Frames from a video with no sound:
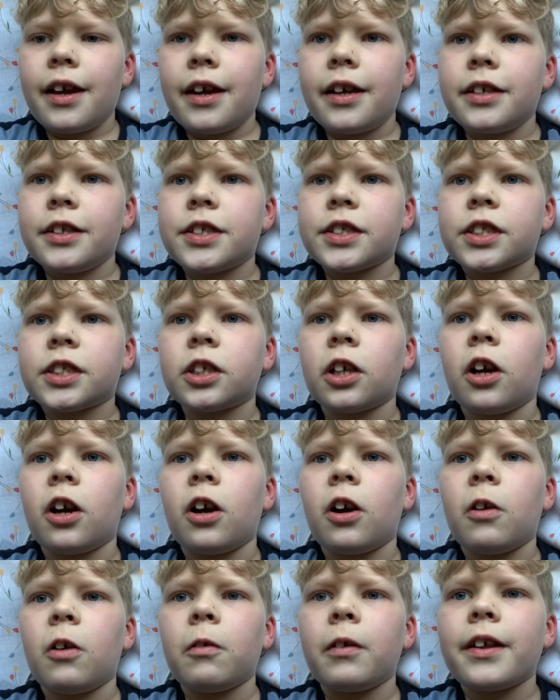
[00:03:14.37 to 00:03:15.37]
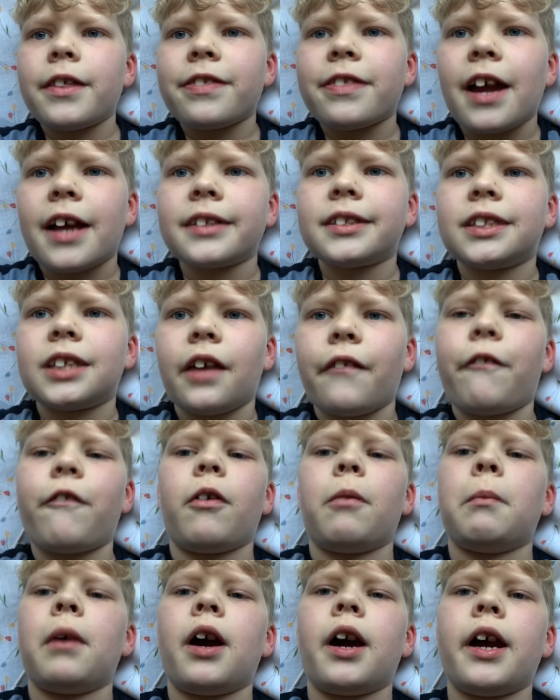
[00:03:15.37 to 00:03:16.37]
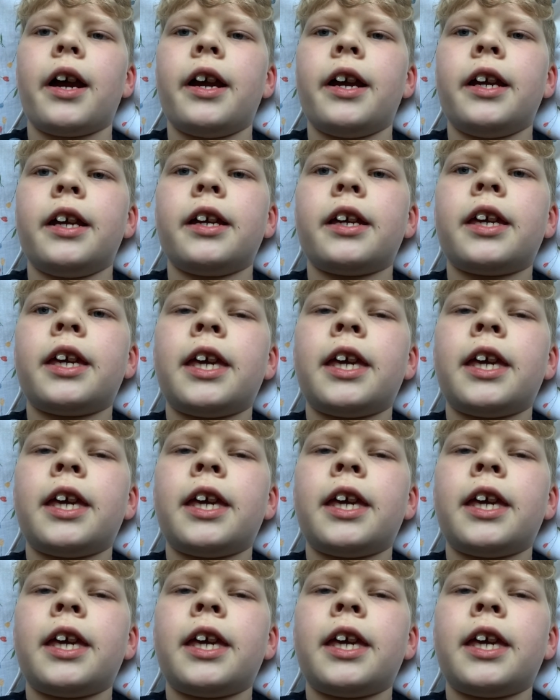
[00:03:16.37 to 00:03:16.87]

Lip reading: So that's it for my